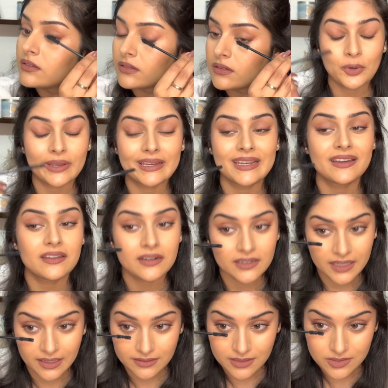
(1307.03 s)
quickly gonna
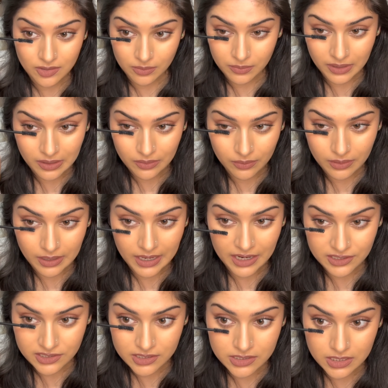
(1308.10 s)
take this on my lower
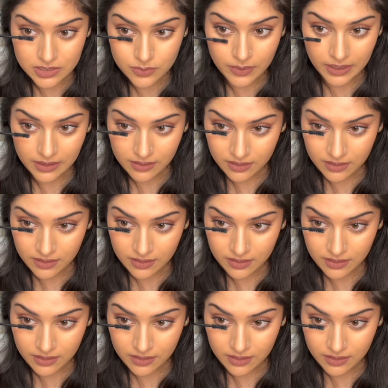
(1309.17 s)
lashes as well